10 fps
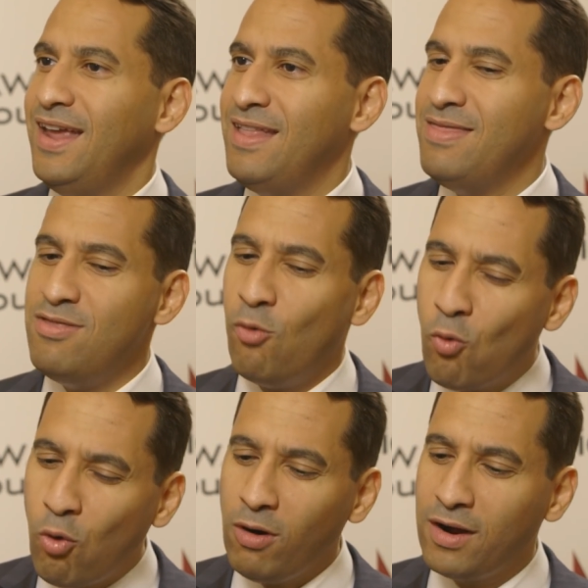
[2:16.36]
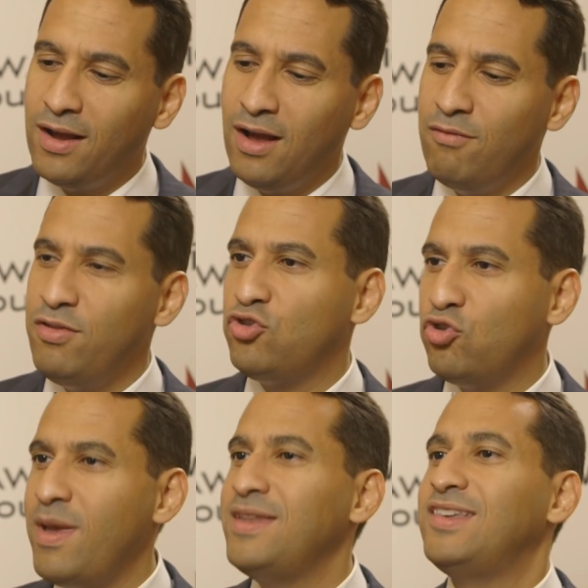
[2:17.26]
in the work of the
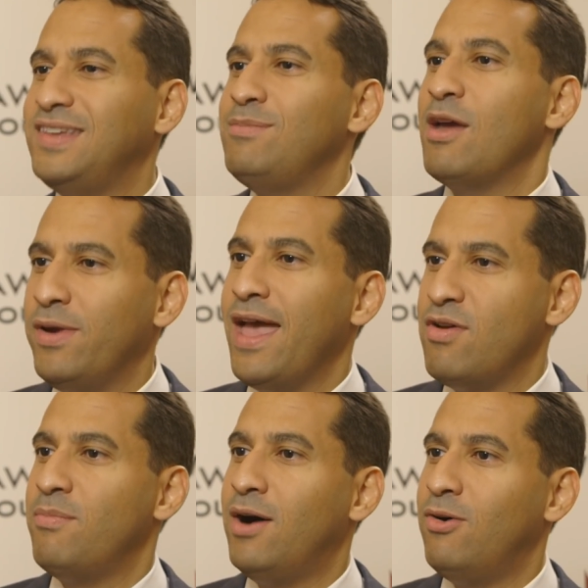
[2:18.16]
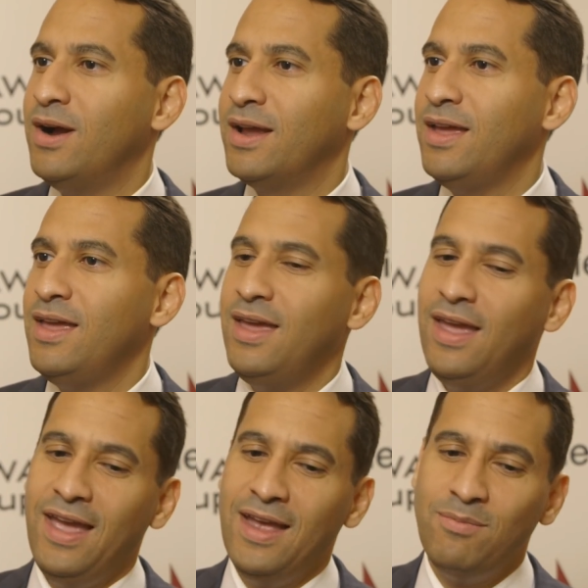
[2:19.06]
tremendous team that we have at BAWAG.
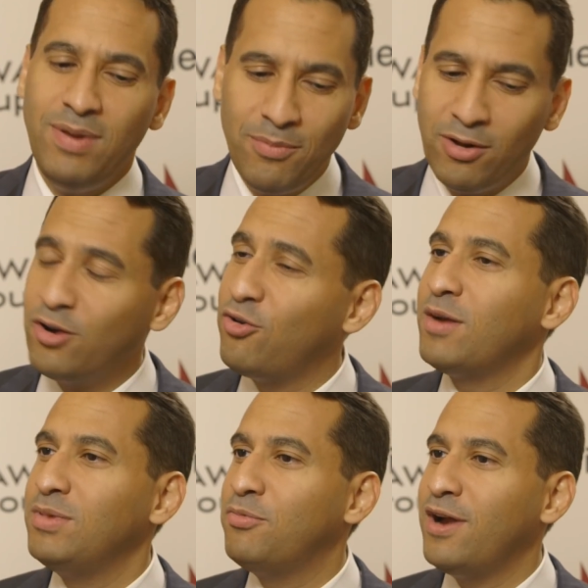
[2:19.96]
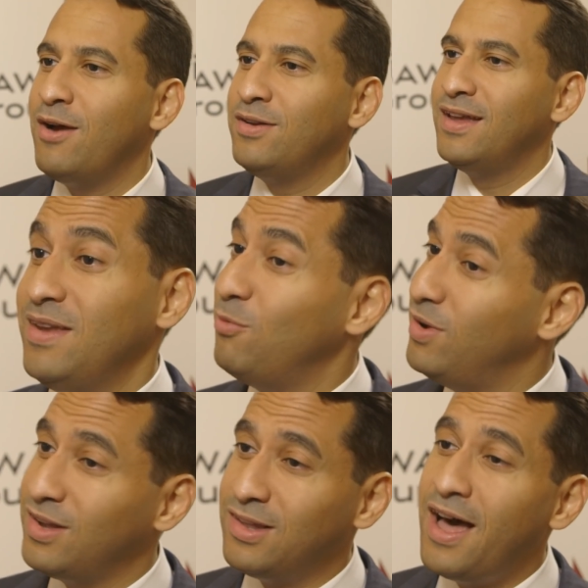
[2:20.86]
And people are incredibly proud. It
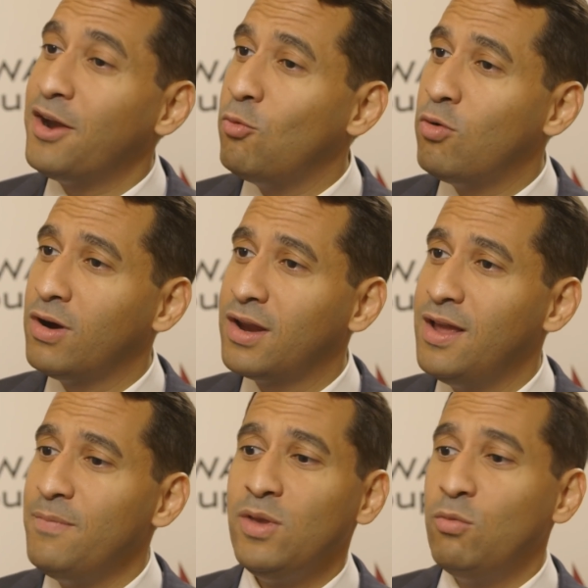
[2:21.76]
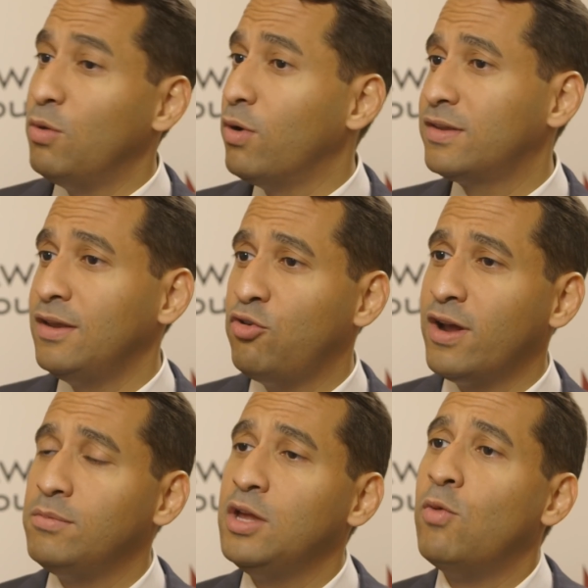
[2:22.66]
was a lot of work. We worked
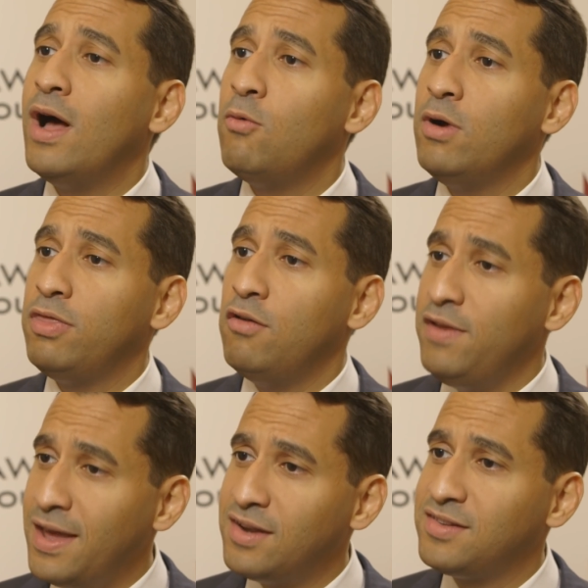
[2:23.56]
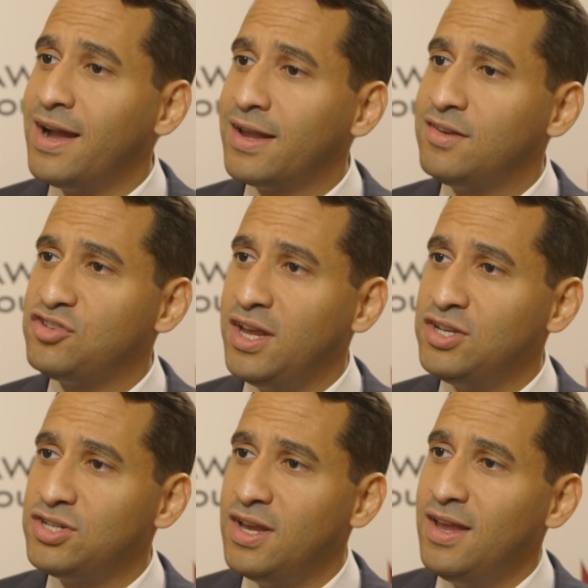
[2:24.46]
incredibly well with the Vienna Stock
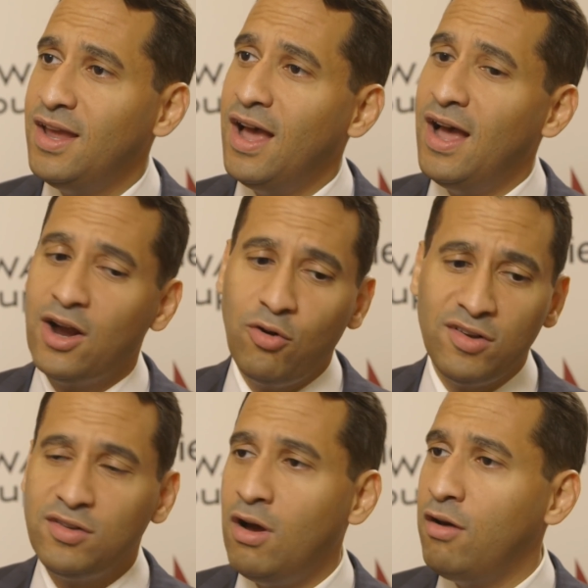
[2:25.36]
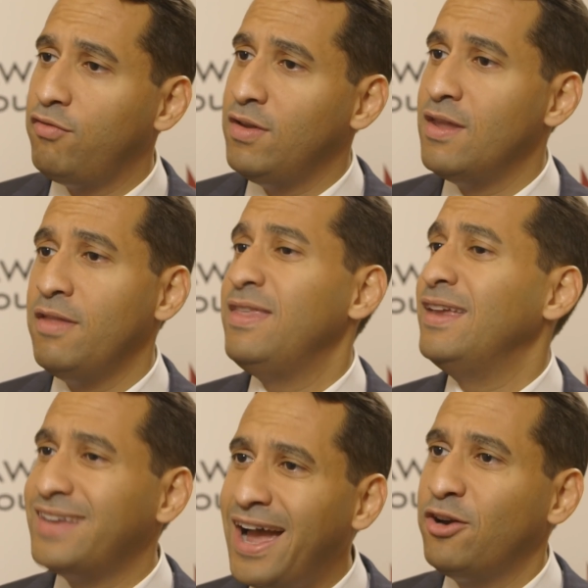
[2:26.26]
Exchange. Christoph and the
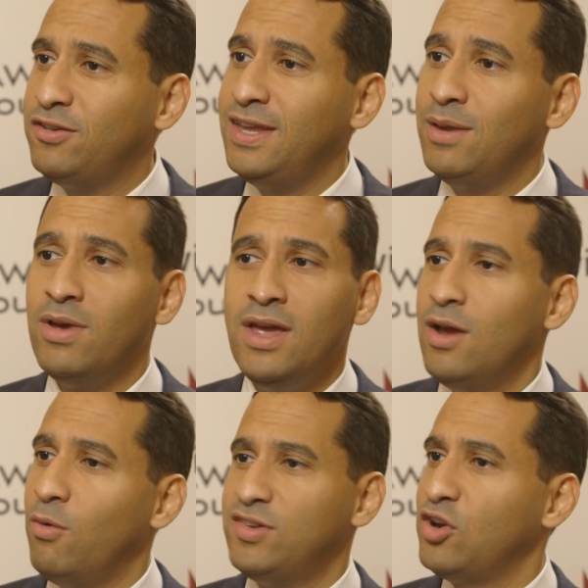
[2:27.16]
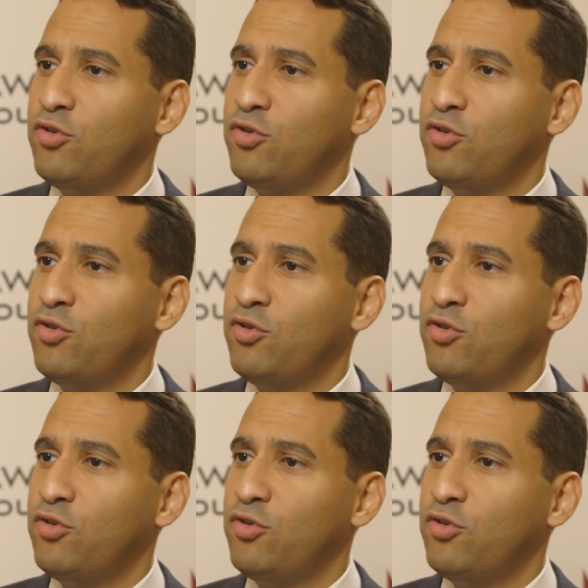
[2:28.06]
entire team was